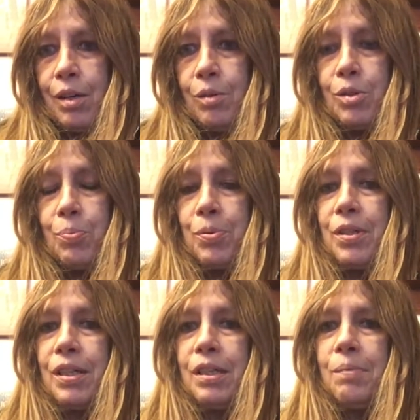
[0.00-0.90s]
was
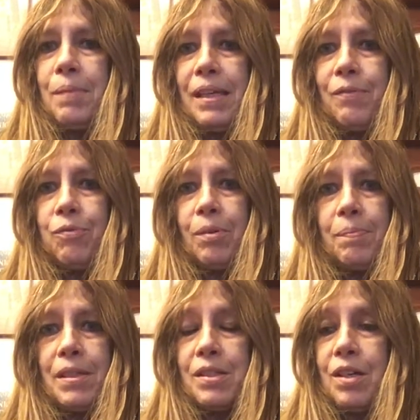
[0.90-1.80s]
protecting me from
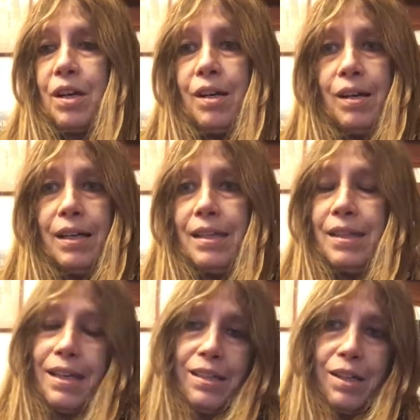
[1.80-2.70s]
this guy
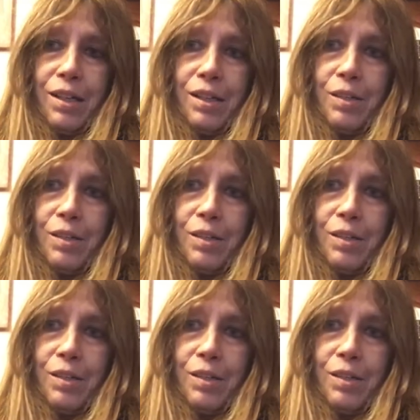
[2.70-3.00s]
that got